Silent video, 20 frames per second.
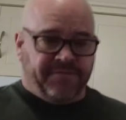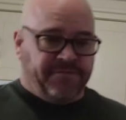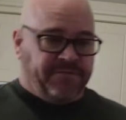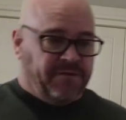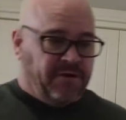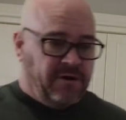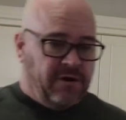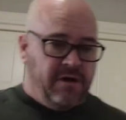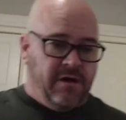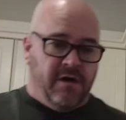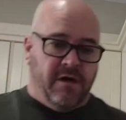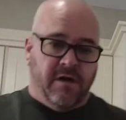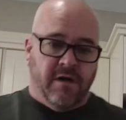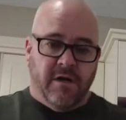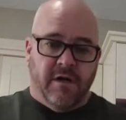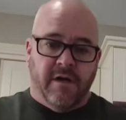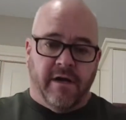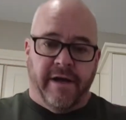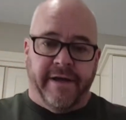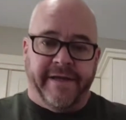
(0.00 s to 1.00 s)
for
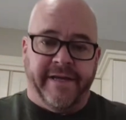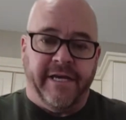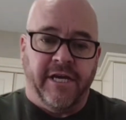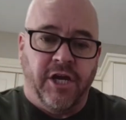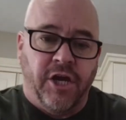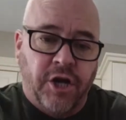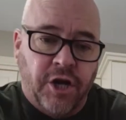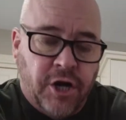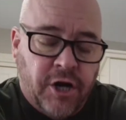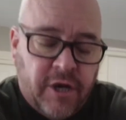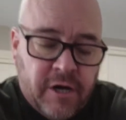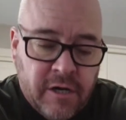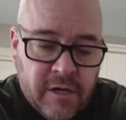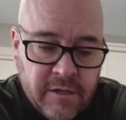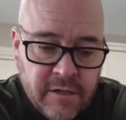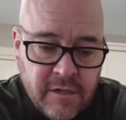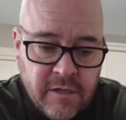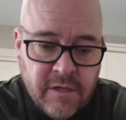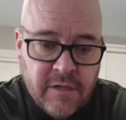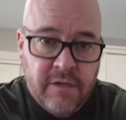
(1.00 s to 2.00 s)
a year.
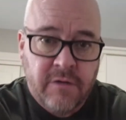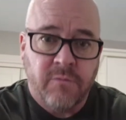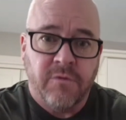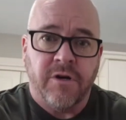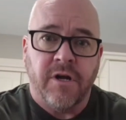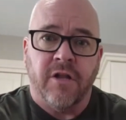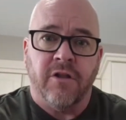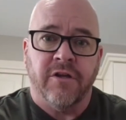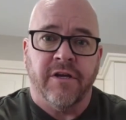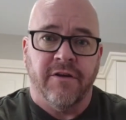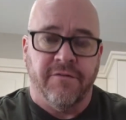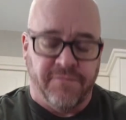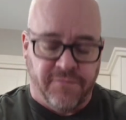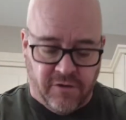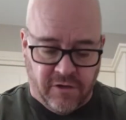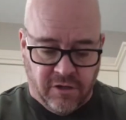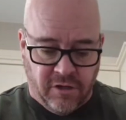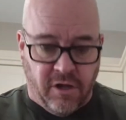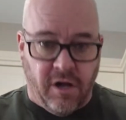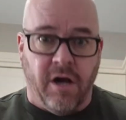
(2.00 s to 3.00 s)
We're not looking for a
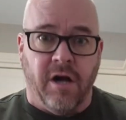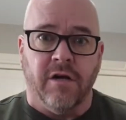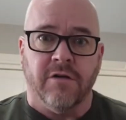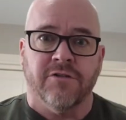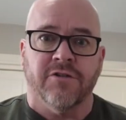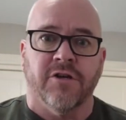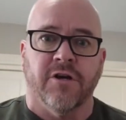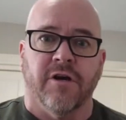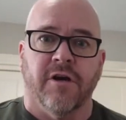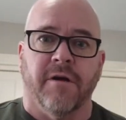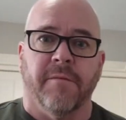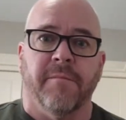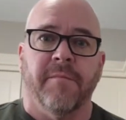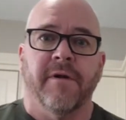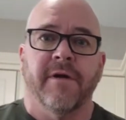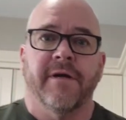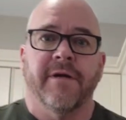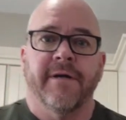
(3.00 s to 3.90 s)
long-term